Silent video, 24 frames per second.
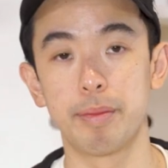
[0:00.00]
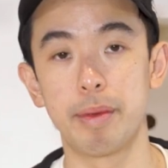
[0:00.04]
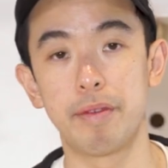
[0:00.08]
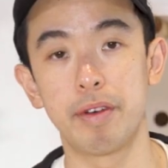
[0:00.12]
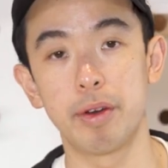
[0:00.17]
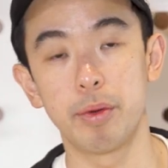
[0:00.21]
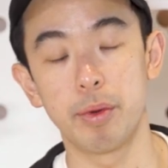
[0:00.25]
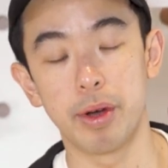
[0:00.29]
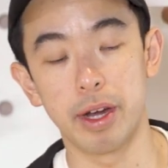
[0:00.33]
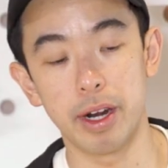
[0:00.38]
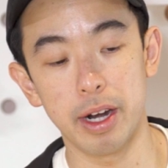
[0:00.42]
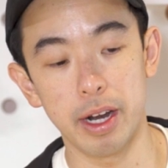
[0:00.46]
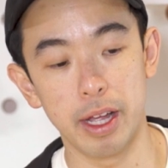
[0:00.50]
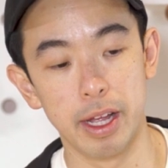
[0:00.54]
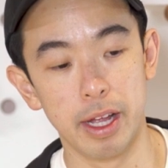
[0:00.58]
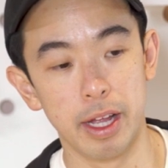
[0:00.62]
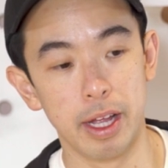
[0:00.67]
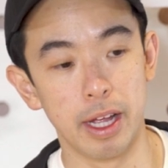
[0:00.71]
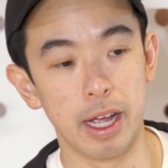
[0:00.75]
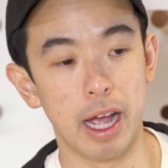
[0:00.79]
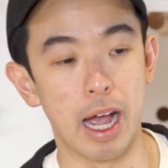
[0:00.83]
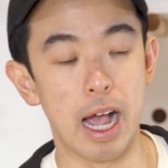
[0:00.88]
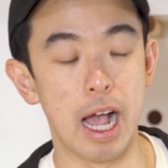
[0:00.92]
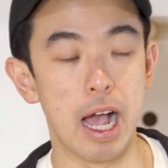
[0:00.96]
everyone.
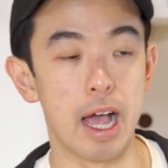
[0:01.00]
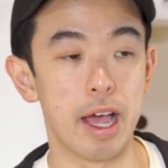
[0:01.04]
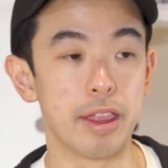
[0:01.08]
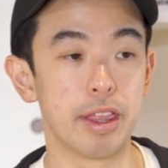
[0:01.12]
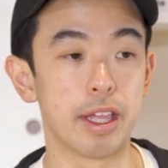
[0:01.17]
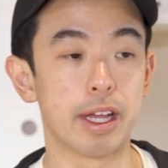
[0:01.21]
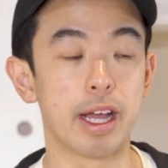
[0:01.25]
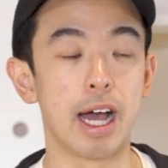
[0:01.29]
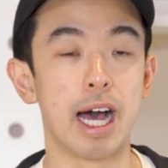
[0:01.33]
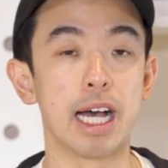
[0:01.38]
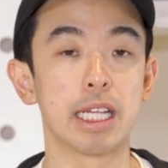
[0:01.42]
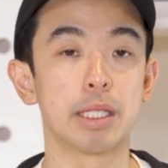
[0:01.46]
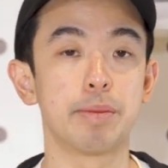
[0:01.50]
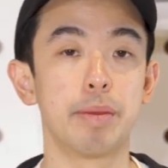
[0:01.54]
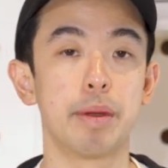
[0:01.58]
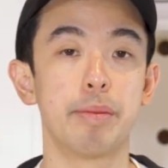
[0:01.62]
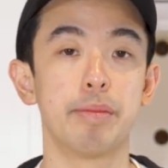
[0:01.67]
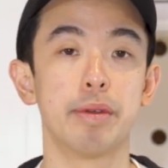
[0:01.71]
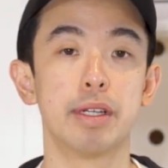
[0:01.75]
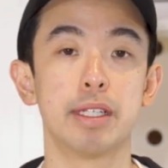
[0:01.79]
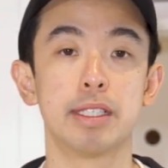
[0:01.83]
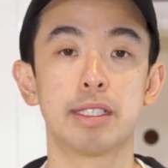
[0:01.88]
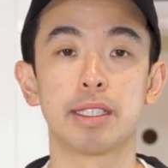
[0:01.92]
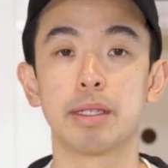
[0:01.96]
The cast
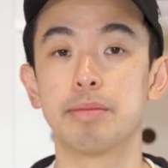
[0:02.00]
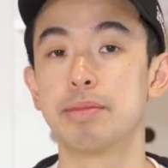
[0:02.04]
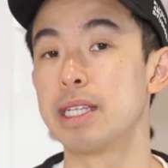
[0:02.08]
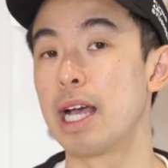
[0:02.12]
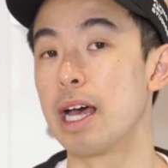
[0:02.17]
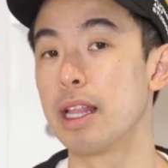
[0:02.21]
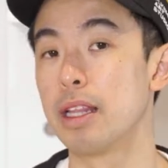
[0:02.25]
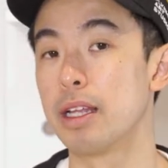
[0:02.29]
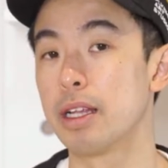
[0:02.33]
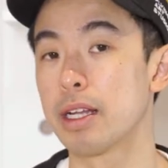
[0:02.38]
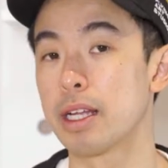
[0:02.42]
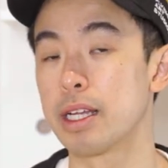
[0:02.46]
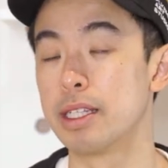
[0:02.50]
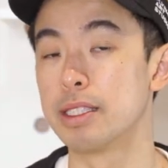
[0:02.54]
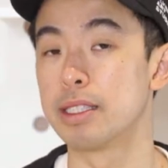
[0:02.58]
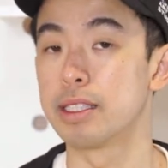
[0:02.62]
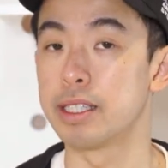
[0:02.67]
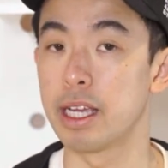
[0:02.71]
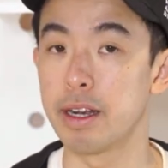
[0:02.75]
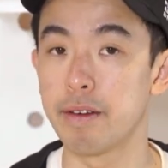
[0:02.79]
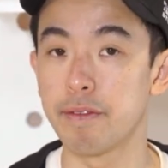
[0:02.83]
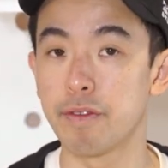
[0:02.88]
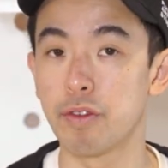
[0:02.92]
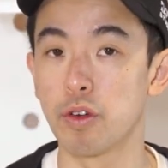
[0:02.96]
members, some talent
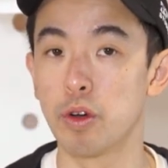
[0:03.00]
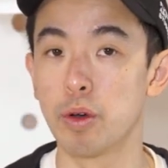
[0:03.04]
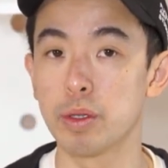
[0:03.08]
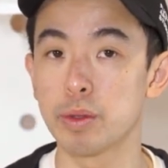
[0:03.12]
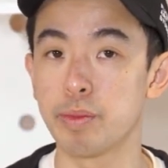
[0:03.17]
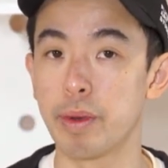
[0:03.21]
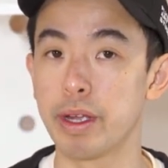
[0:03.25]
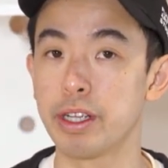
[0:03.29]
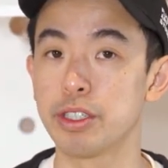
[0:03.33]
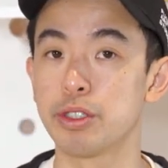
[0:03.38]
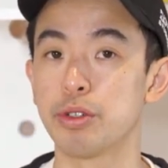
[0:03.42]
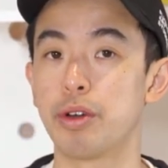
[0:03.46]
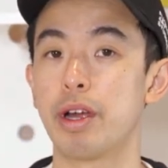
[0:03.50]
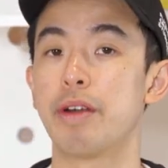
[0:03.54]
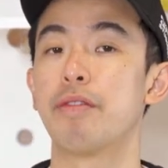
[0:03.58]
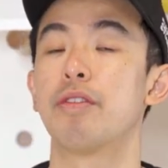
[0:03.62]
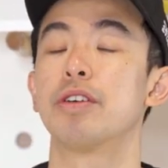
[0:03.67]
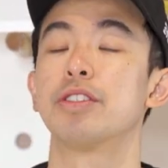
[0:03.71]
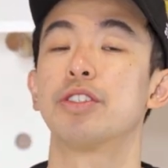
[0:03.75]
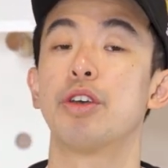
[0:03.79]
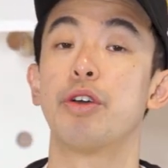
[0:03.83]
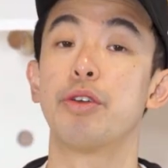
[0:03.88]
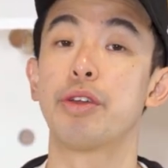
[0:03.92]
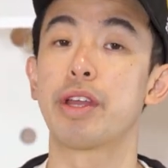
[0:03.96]
consent forms, making sure
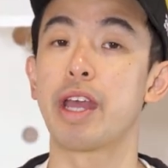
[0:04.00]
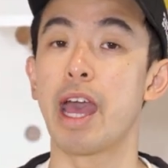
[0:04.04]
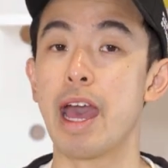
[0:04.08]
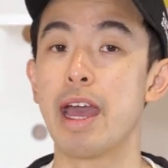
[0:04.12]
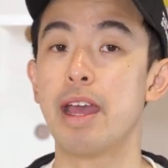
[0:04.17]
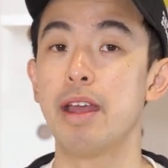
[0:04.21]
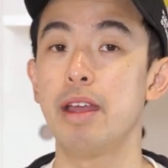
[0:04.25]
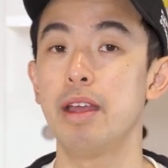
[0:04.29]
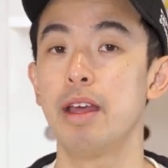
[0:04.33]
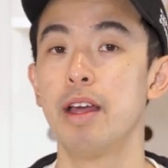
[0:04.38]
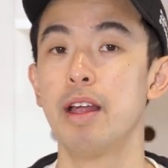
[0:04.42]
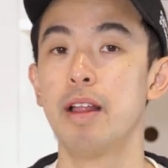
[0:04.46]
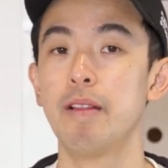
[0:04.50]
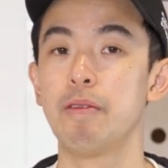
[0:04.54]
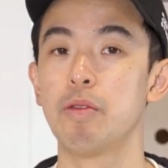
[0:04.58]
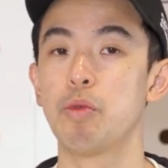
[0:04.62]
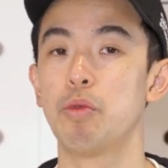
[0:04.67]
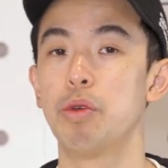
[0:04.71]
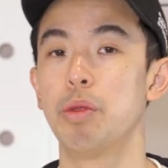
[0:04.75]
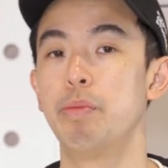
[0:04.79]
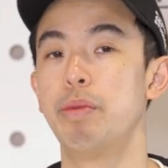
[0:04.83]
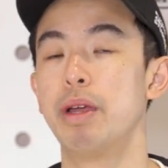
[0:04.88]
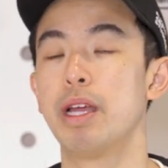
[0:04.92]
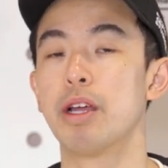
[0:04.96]
everyone's okay
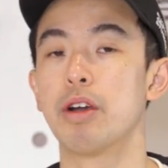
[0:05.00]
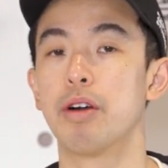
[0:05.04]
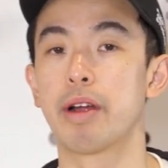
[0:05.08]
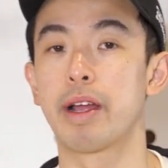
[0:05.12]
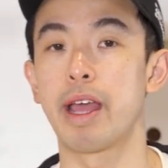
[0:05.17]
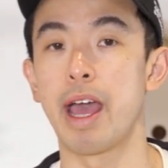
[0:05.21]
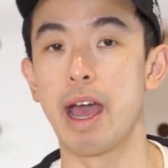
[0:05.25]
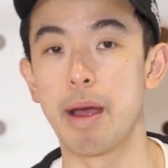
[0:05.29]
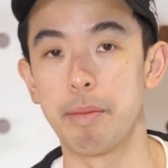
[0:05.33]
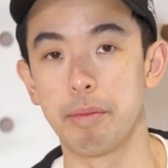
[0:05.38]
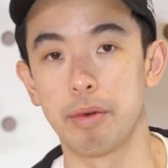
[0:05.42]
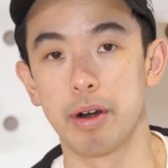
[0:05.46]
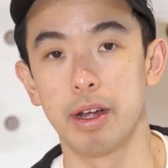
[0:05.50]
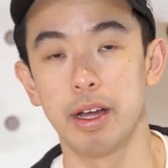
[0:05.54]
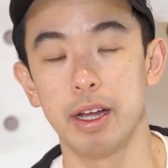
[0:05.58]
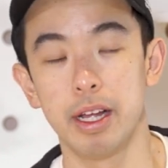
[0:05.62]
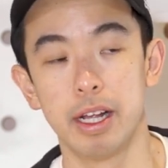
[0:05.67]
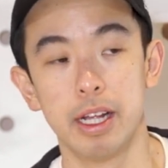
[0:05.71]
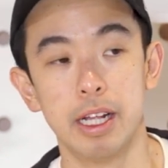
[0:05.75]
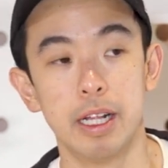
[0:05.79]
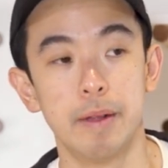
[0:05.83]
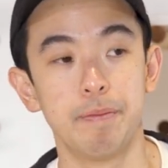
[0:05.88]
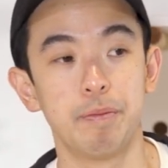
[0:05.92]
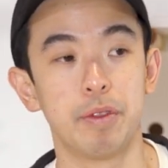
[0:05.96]
with being on camera.
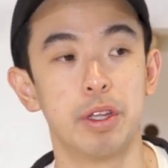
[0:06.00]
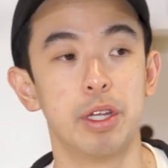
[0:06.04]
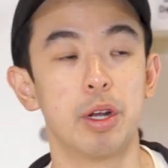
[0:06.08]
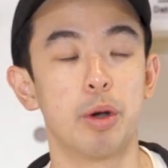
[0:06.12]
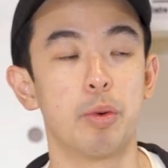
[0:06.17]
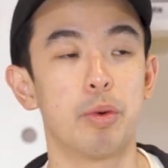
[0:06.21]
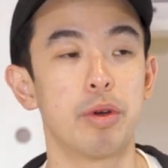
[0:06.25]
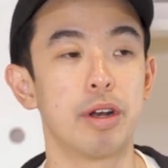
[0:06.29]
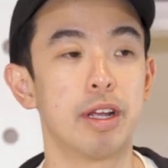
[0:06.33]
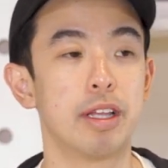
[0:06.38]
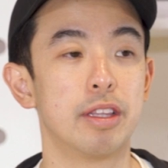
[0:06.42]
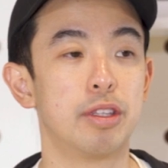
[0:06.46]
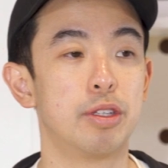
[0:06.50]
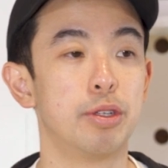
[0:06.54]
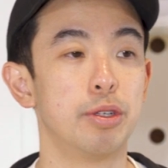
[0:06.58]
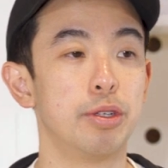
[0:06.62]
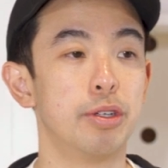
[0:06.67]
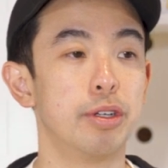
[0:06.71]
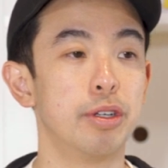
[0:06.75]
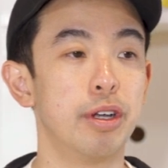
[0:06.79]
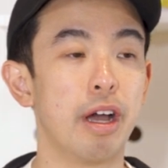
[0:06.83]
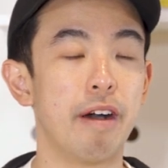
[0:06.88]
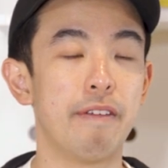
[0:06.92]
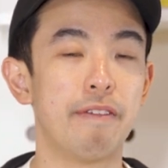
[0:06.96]
You don't want to
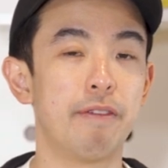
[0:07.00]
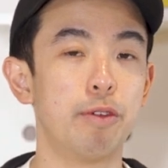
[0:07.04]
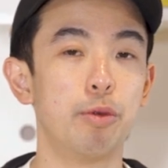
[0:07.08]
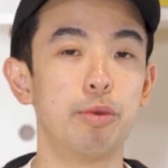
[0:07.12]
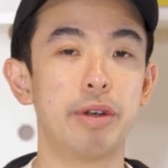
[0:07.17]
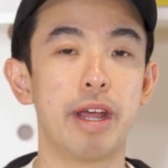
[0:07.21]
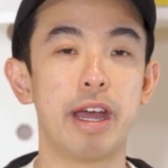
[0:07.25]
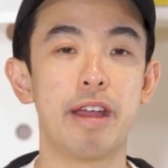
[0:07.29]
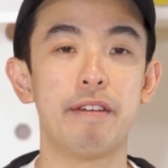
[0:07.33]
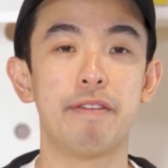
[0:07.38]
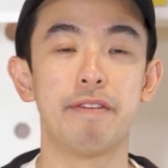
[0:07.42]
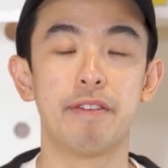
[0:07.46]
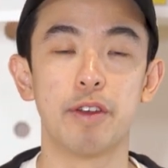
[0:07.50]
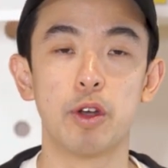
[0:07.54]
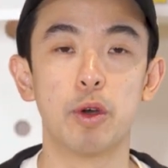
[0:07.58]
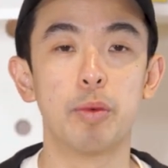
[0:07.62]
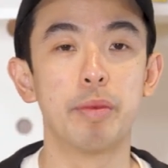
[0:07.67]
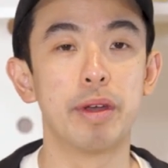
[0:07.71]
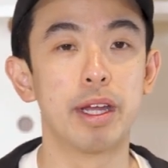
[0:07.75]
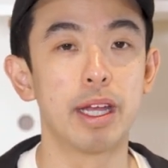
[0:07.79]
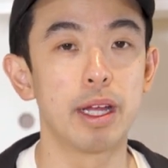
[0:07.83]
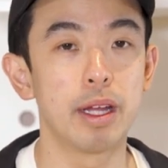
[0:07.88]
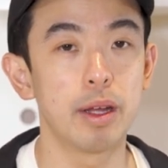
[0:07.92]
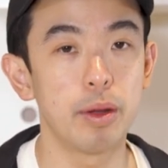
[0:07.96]
do a full day
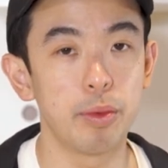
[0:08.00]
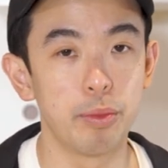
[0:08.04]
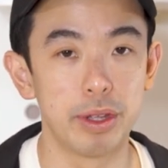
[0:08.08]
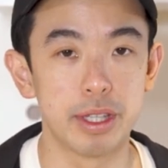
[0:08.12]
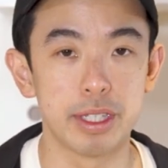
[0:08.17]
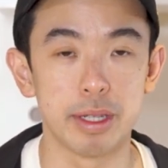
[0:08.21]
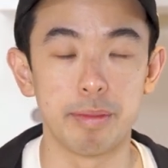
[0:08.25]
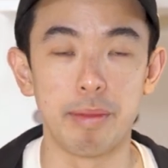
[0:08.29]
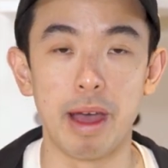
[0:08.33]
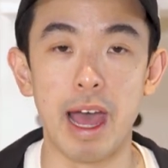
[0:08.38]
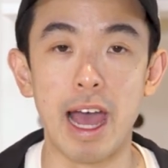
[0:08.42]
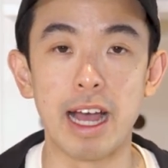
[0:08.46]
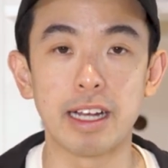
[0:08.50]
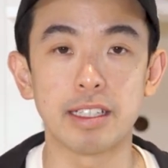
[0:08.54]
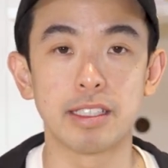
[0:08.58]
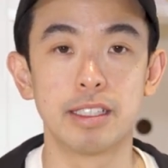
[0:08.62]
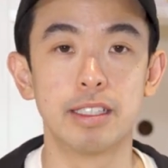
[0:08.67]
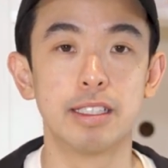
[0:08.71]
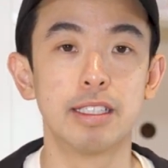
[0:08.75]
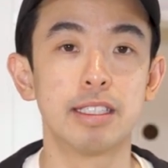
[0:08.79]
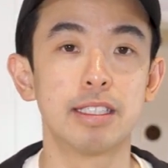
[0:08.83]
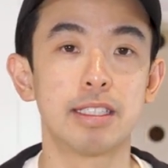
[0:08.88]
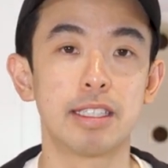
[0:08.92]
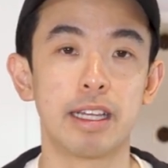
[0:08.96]
filming with some
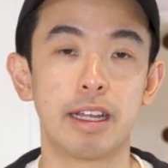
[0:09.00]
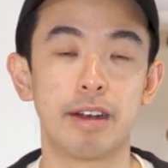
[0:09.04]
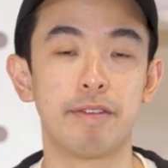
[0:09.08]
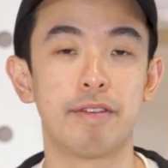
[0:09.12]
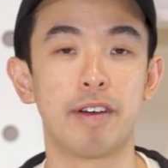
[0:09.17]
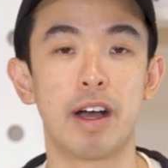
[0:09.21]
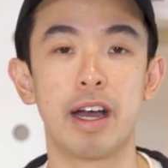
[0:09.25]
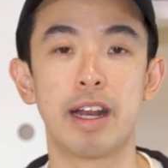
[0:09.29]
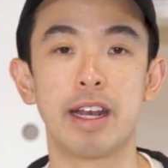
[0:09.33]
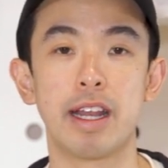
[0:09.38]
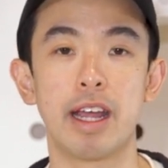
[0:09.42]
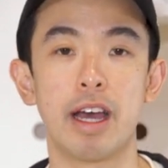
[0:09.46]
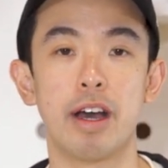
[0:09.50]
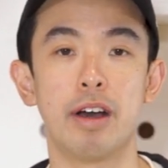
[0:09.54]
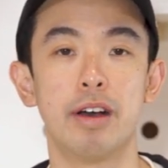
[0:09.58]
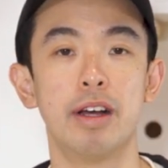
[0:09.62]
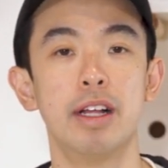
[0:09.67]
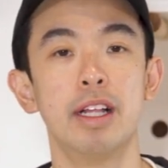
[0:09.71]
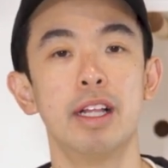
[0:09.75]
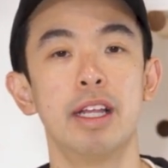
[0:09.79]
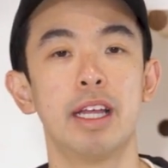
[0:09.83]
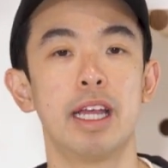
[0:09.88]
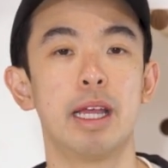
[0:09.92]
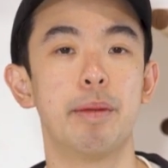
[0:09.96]
actors and find out
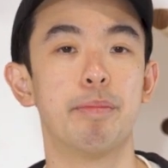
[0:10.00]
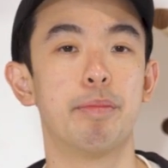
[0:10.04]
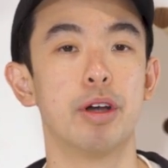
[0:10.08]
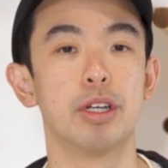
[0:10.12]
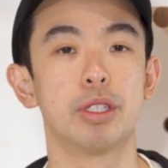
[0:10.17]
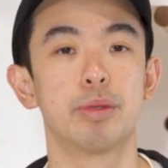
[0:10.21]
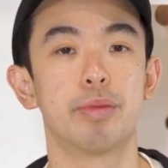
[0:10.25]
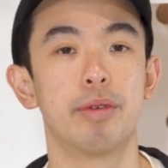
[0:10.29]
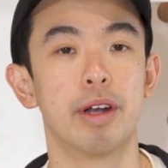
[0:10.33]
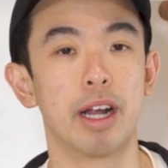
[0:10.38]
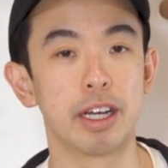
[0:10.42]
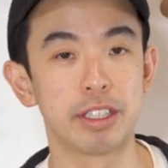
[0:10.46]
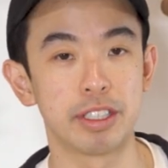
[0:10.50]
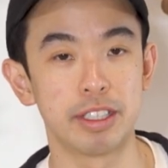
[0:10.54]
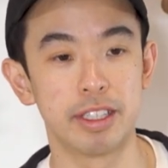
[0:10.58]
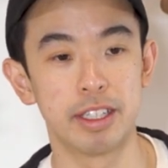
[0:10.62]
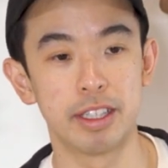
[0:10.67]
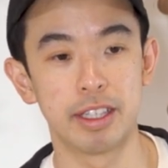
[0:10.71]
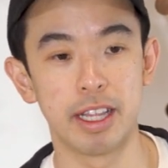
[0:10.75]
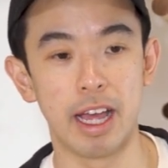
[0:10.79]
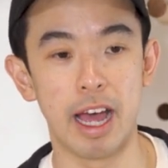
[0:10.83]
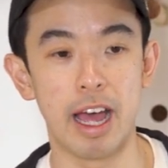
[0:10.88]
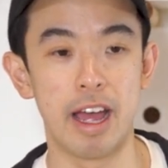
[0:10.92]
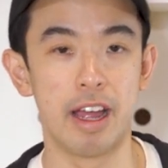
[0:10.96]
in post-production
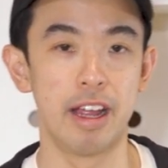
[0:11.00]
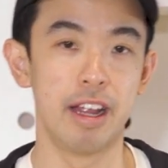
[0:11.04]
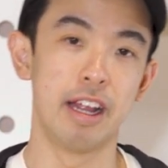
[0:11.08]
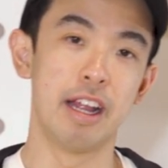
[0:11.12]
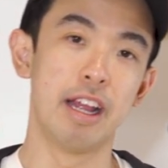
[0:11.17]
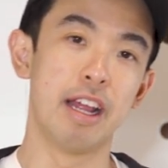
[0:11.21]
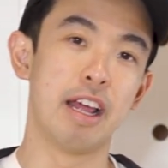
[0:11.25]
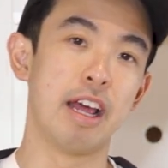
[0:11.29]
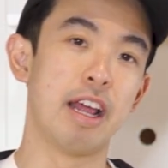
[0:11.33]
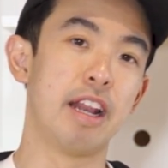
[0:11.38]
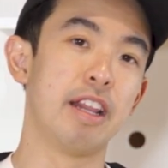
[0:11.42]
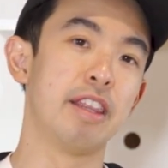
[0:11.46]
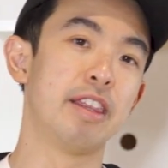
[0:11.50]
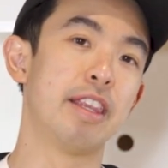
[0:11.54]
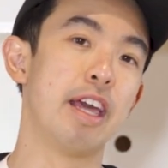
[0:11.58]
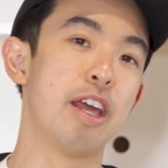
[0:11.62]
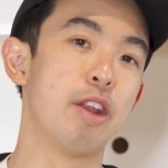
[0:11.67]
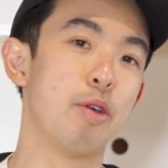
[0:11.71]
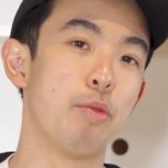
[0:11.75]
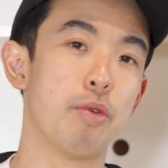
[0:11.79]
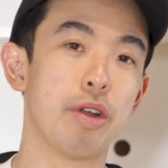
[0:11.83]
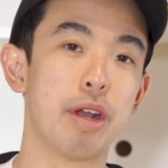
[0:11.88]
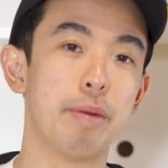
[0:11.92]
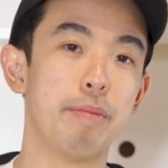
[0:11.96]
that they
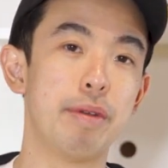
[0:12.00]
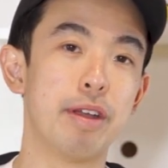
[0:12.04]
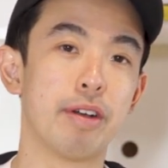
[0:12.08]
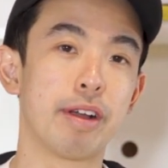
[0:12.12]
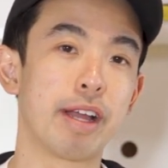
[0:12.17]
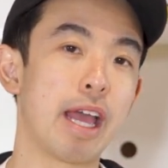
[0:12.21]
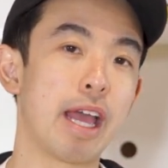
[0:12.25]
don't want to be on